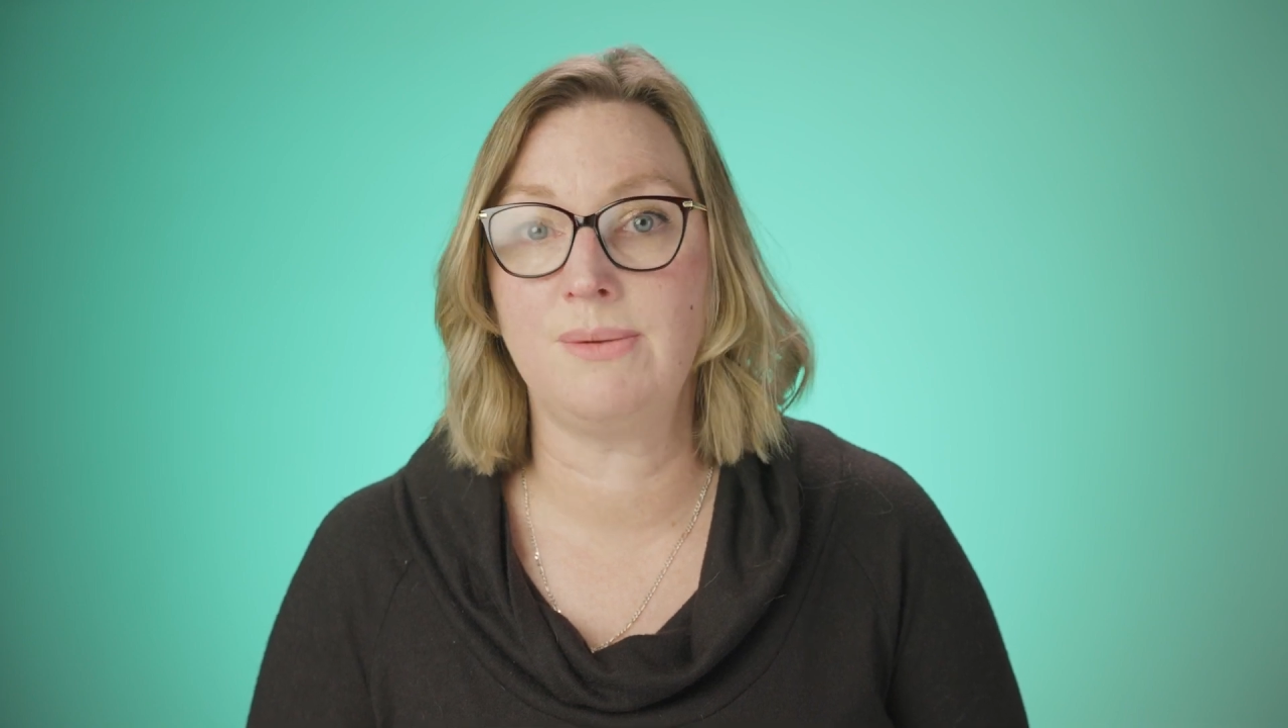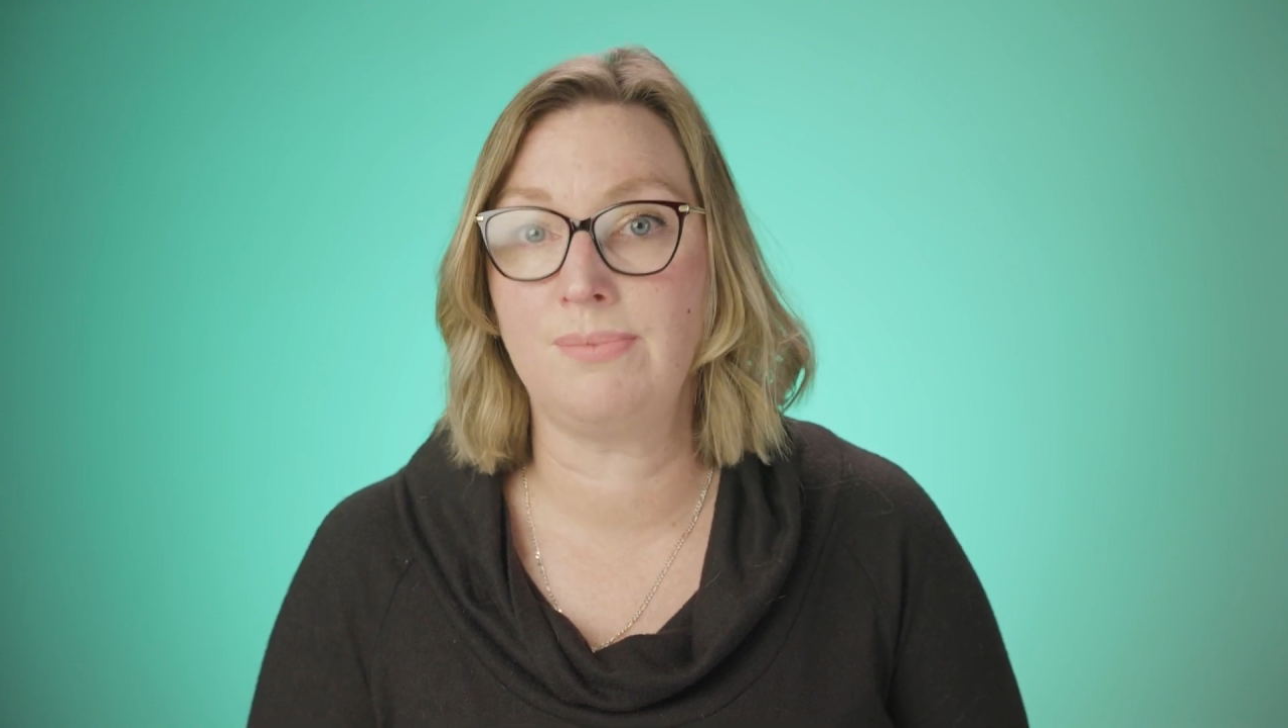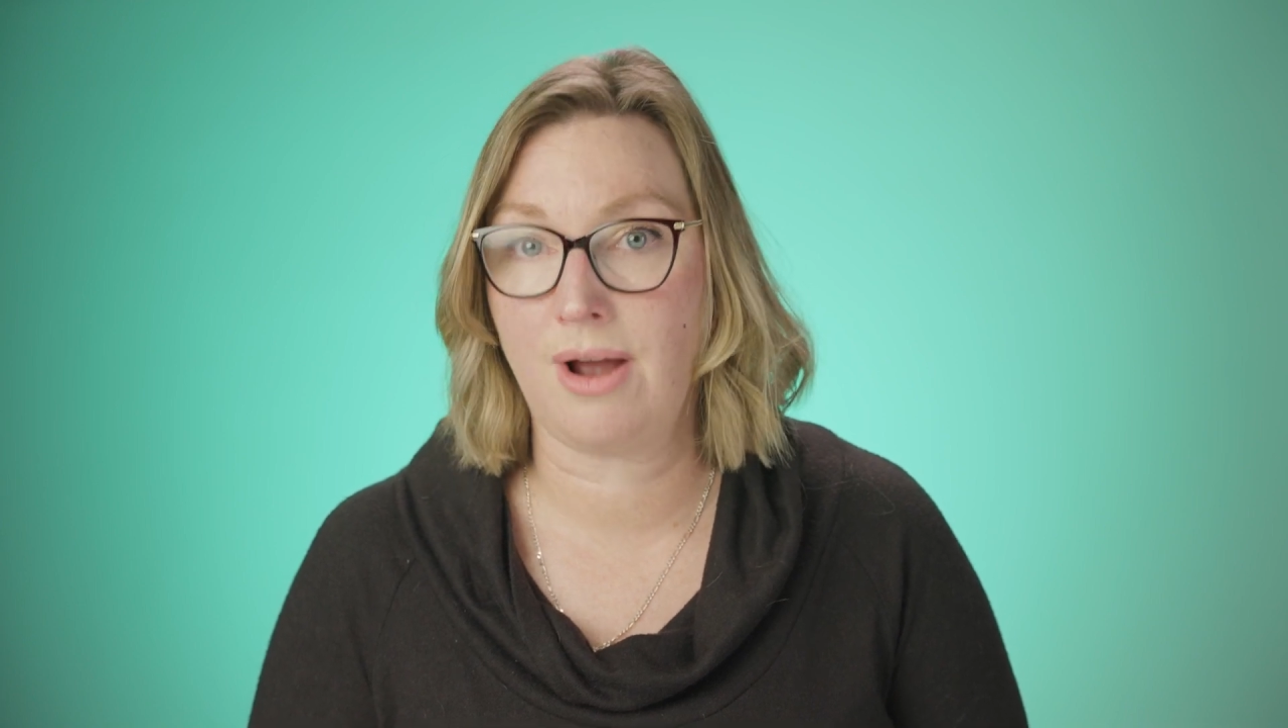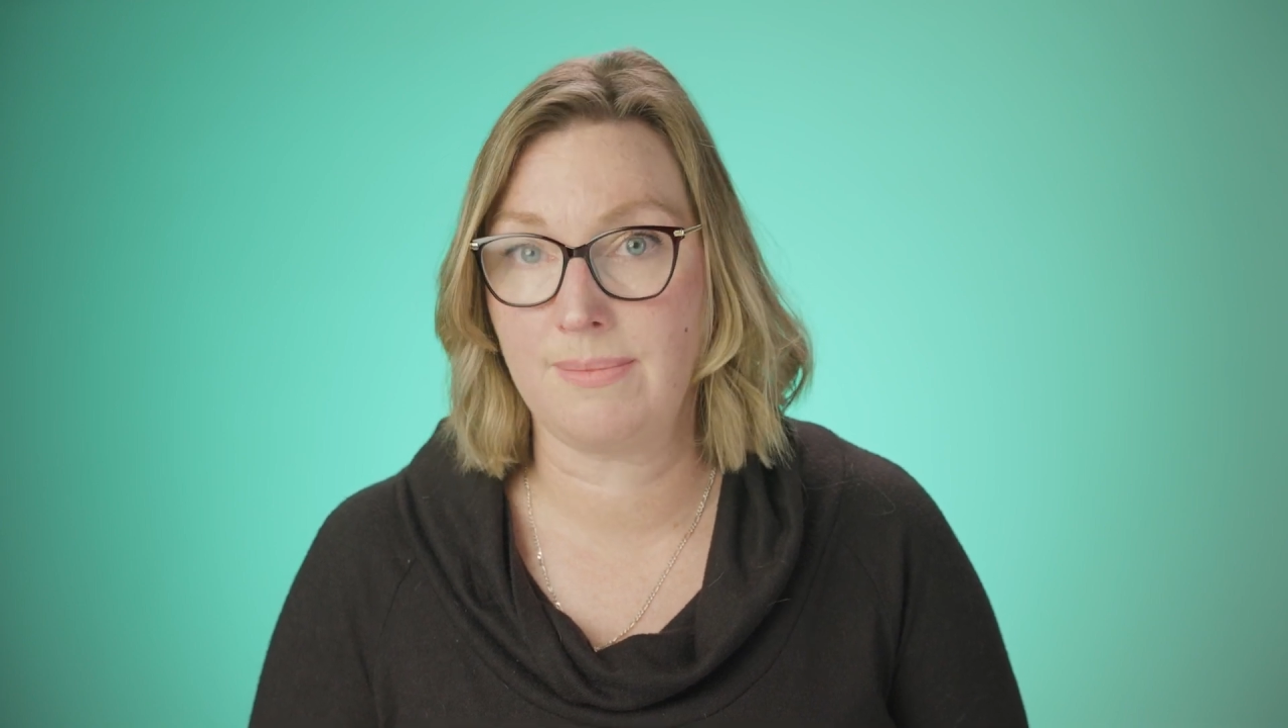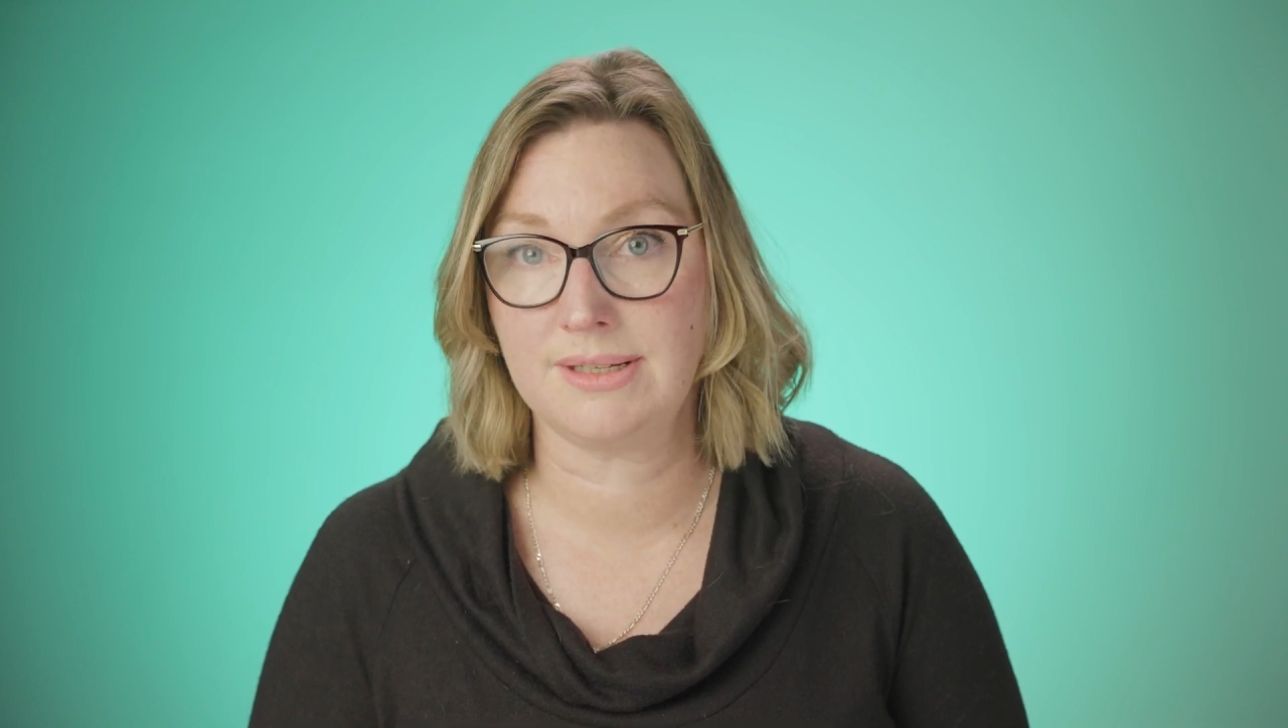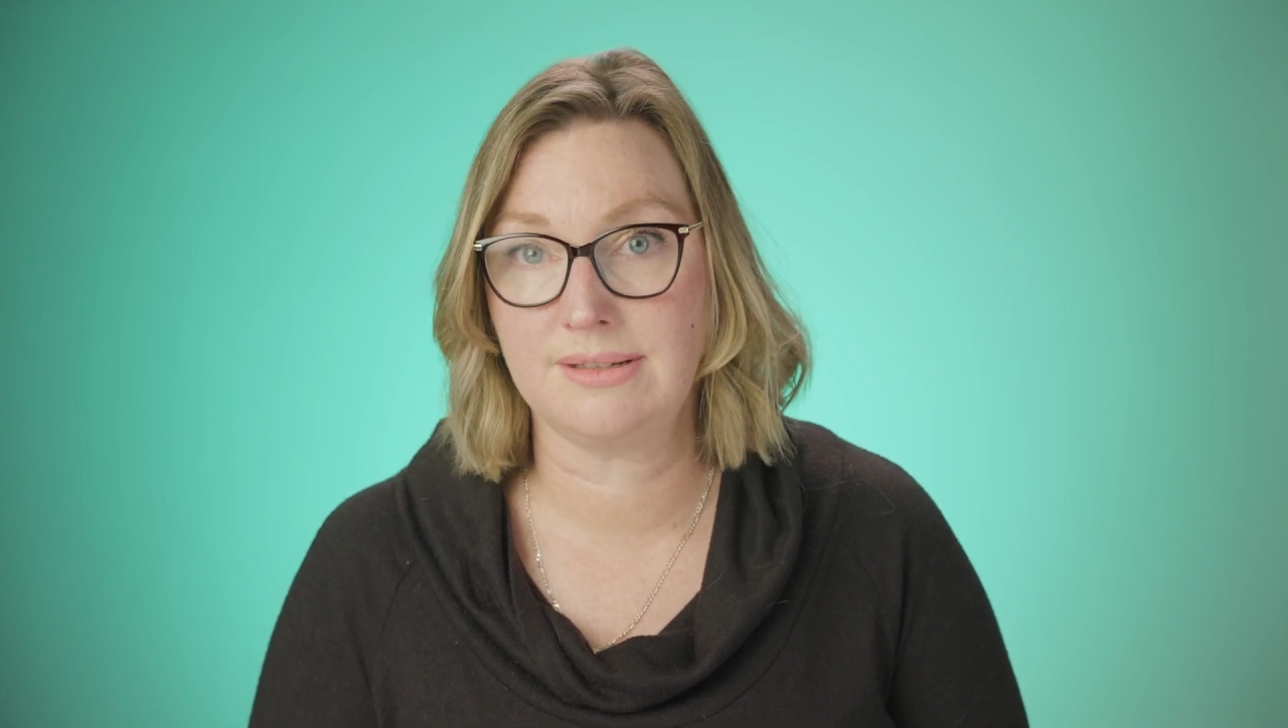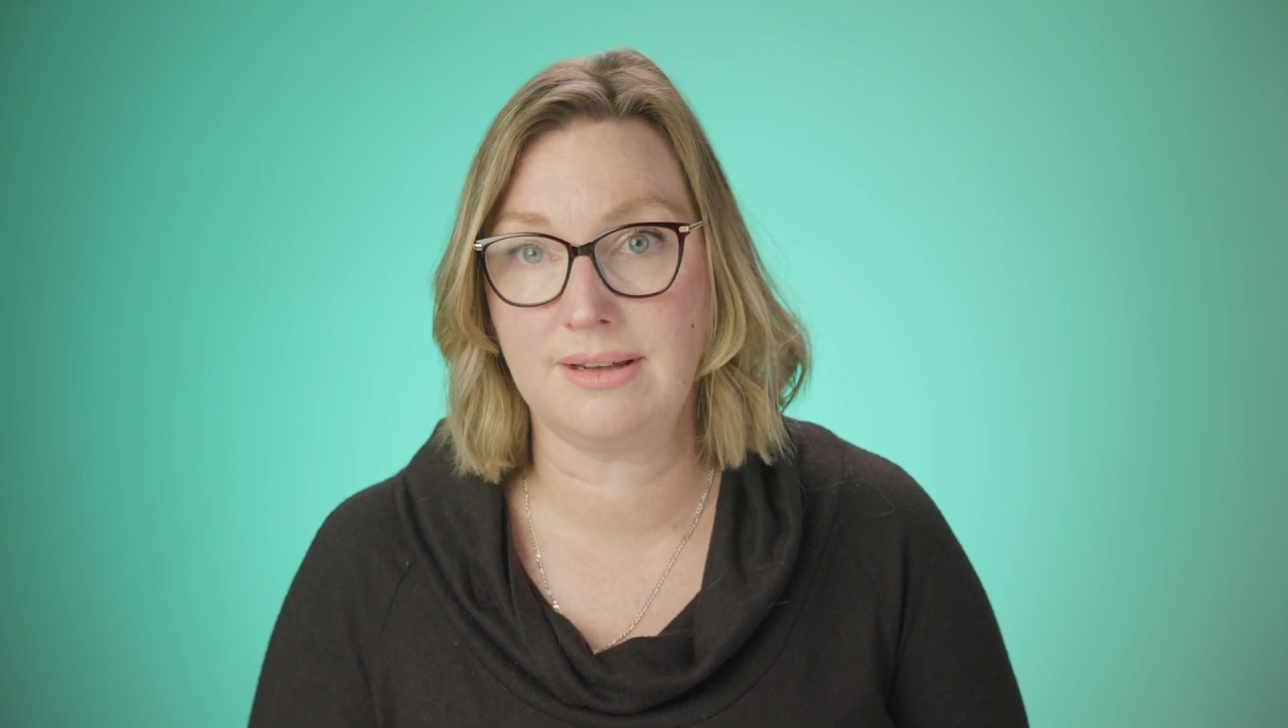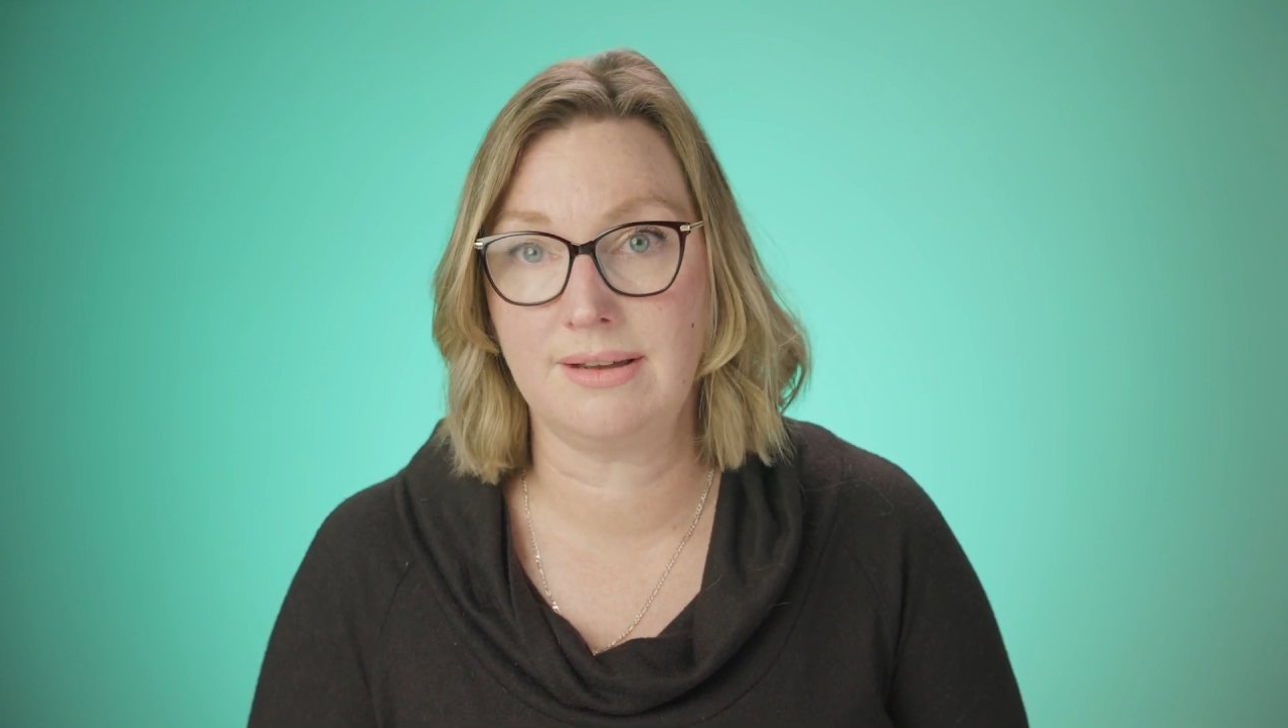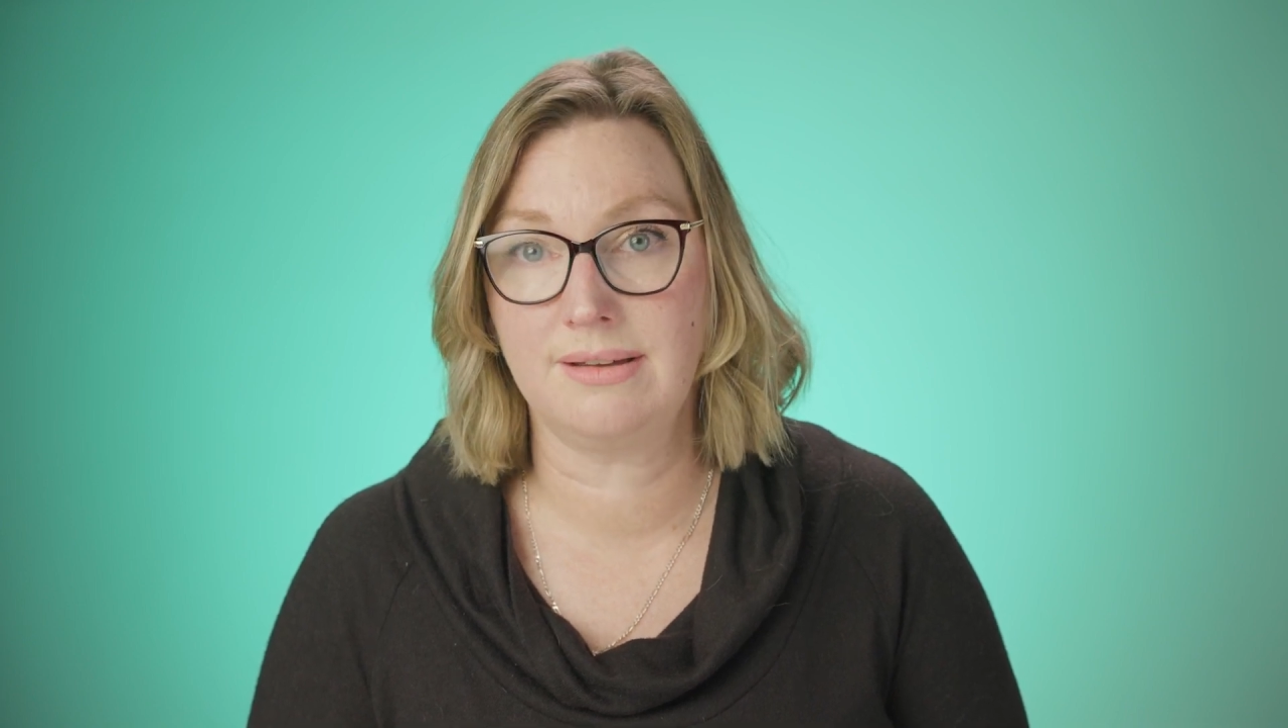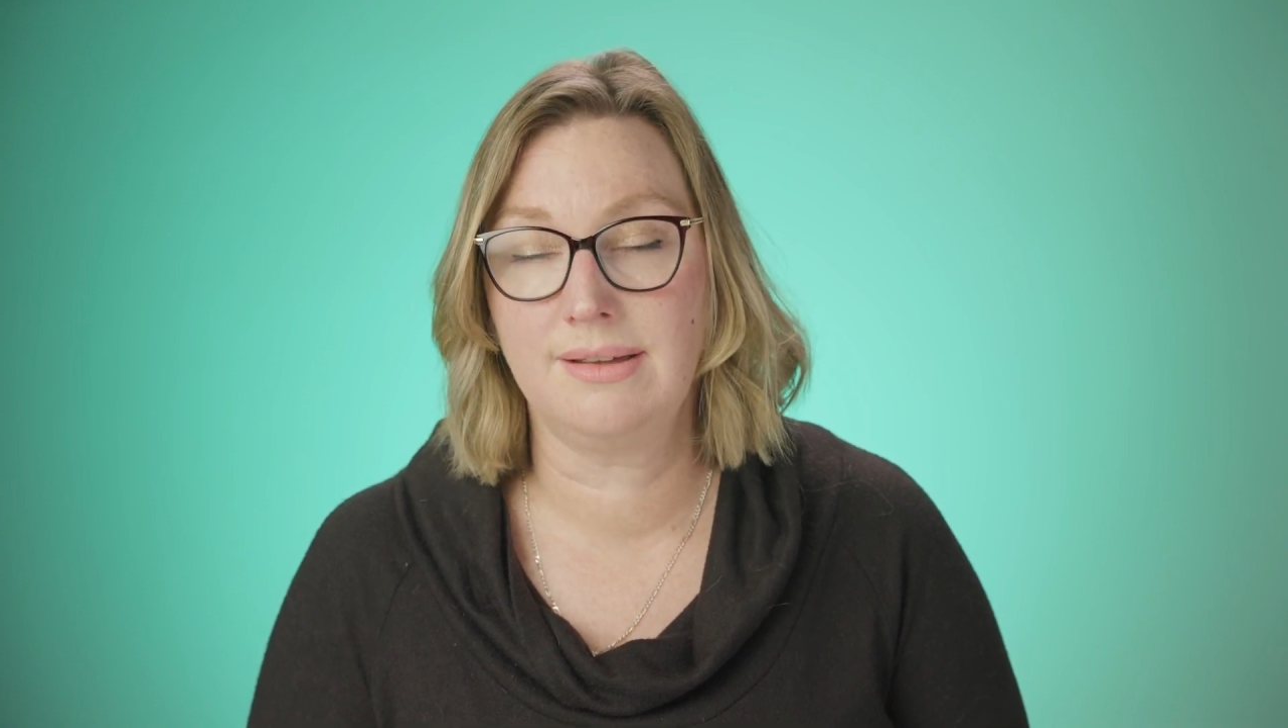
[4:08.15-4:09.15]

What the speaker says: promising,